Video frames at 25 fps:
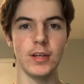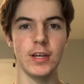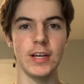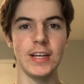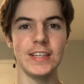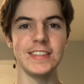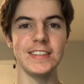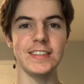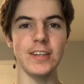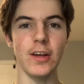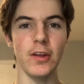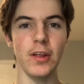
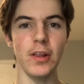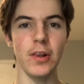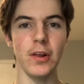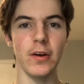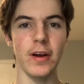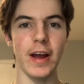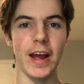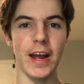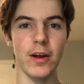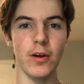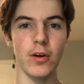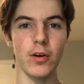Cellular
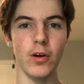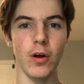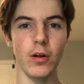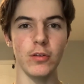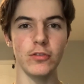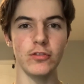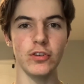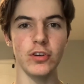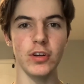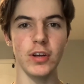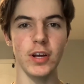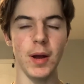
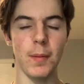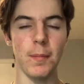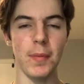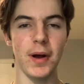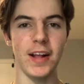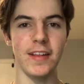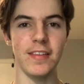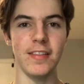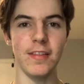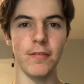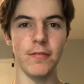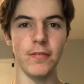agriculture
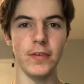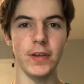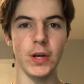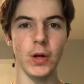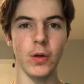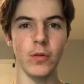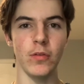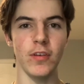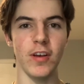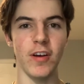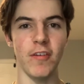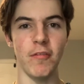combines the
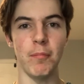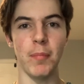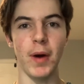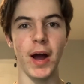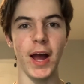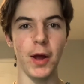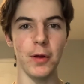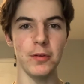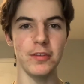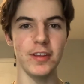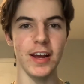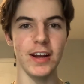fields of
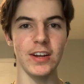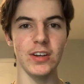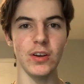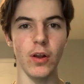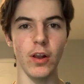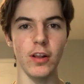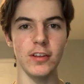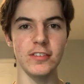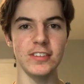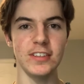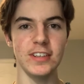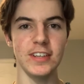
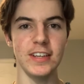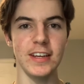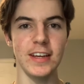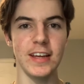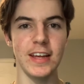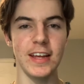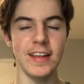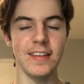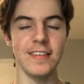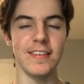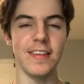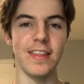biotechnology,
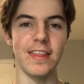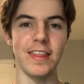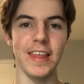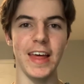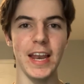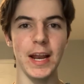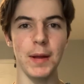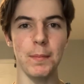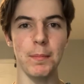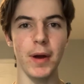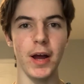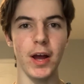
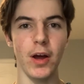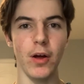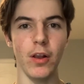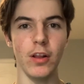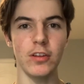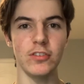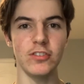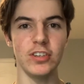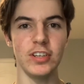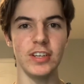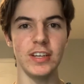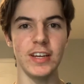synthetic
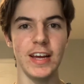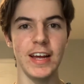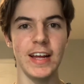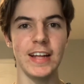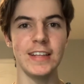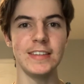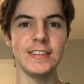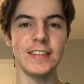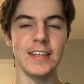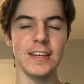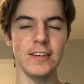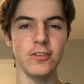biology,
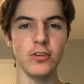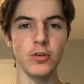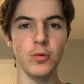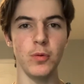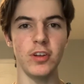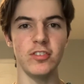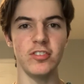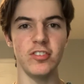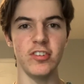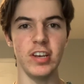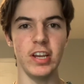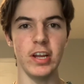tissue
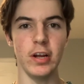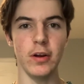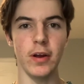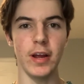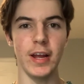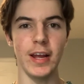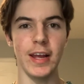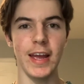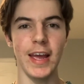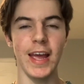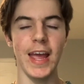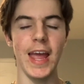
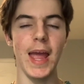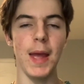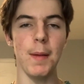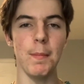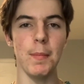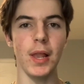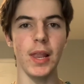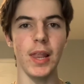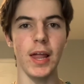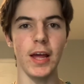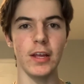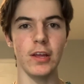engineering, and
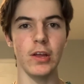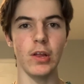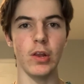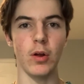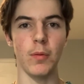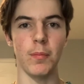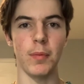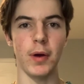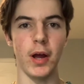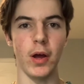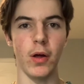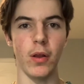molecular
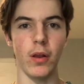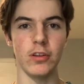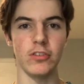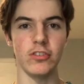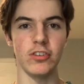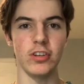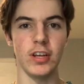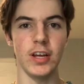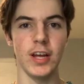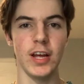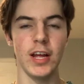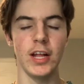
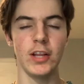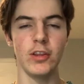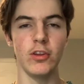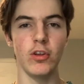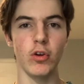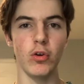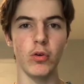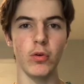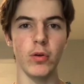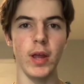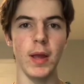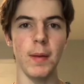biology to
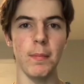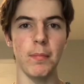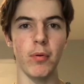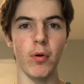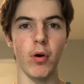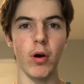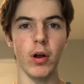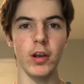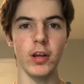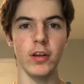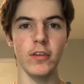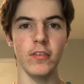create
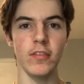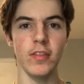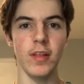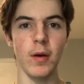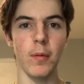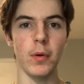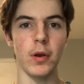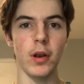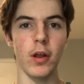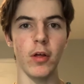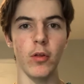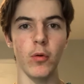products that
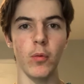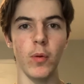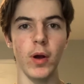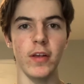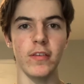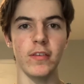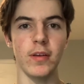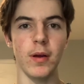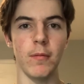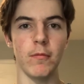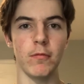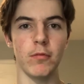would otherwise
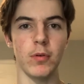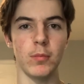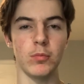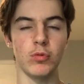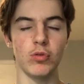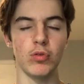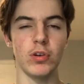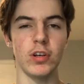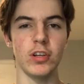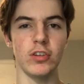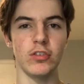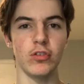come from
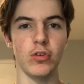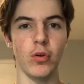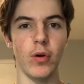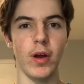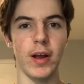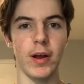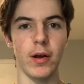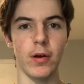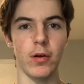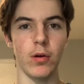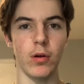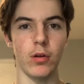traditional
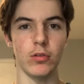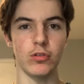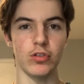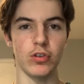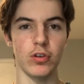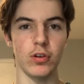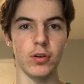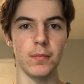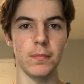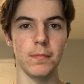agriculture.